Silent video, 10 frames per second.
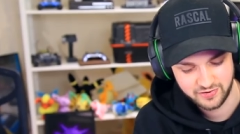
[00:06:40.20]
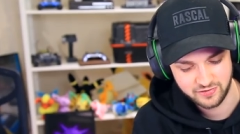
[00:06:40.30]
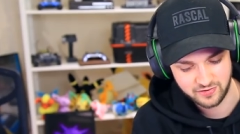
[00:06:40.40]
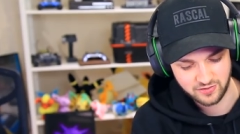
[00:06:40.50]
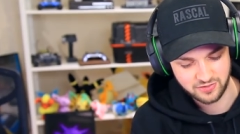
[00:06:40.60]
This
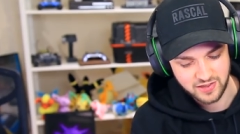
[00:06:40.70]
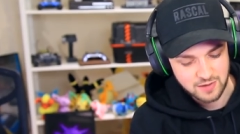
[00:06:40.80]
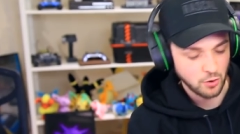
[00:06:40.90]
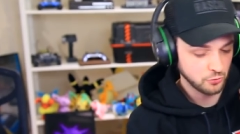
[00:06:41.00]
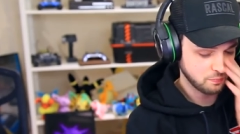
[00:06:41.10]
is
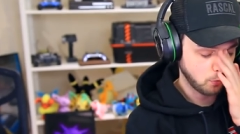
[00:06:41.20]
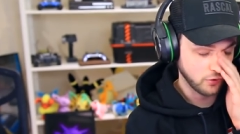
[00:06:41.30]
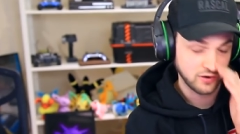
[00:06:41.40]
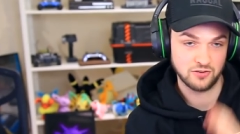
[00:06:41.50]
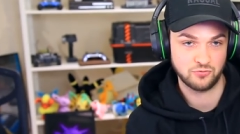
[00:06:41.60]
the most
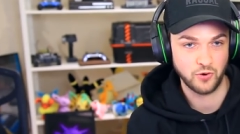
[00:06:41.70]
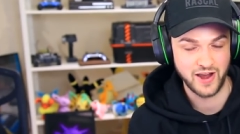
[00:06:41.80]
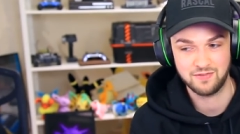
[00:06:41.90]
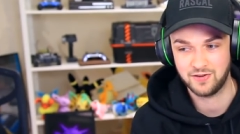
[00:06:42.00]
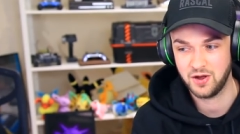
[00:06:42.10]
pointless one
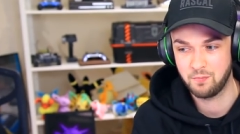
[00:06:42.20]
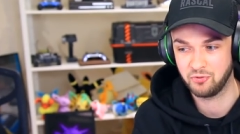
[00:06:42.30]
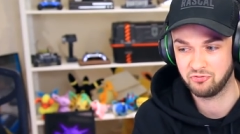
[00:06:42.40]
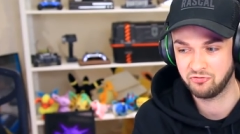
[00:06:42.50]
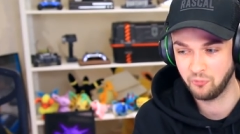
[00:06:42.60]
ever,
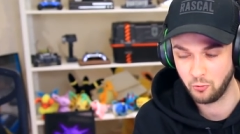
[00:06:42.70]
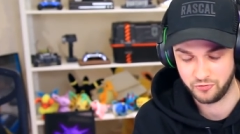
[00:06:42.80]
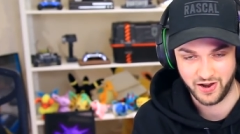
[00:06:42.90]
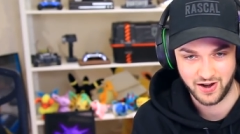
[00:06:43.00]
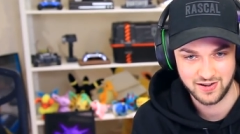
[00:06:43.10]
but
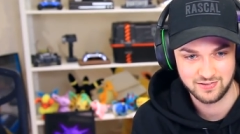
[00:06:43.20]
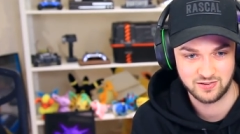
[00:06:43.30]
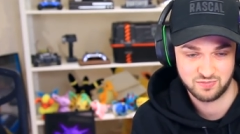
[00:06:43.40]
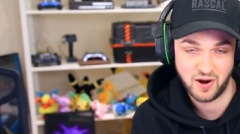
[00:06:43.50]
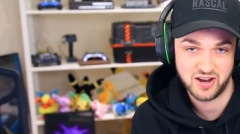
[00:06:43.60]
Fortnite,
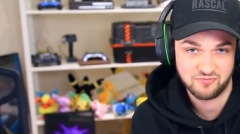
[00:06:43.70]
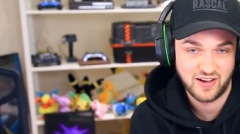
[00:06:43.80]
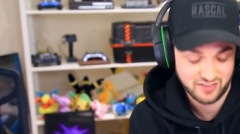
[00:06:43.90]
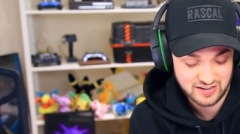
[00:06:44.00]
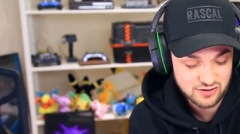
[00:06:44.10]
despite the
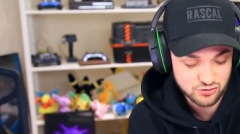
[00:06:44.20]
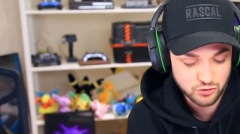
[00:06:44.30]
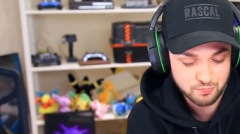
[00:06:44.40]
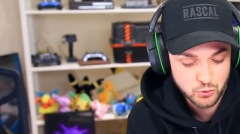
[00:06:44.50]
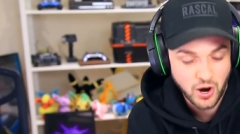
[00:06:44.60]
fact I
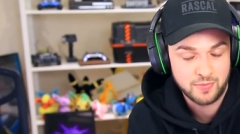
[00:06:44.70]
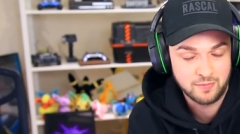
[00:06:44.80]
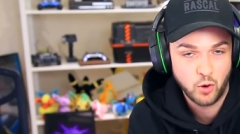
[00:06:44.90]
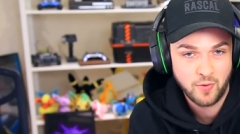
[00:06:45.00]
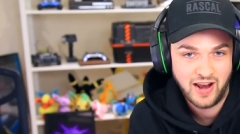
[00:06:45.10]
literally could boot up
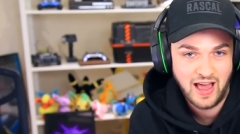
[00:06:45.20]
the mobile